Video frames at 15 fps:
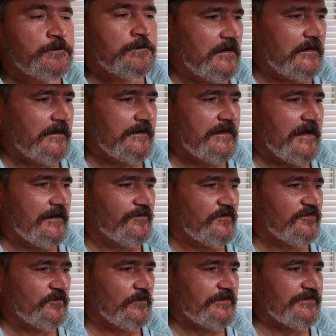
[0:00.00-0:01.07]
Uh, again,
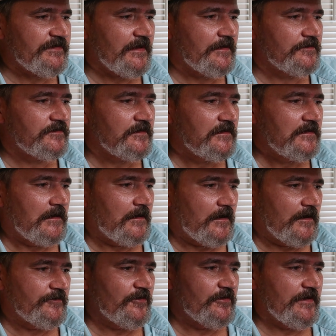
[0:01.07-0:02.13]
this one says
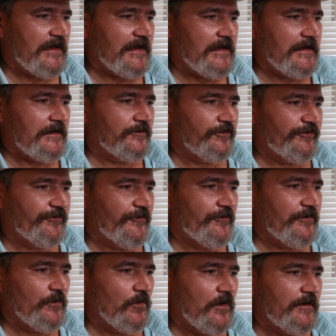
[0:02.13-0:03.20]

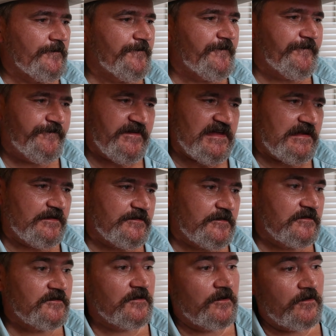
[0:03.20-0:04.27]
131 feet.
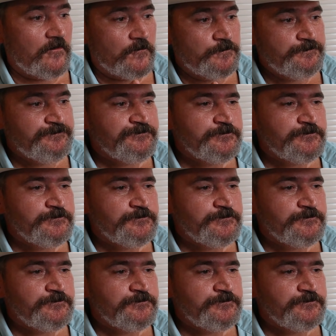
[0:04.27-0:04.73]
So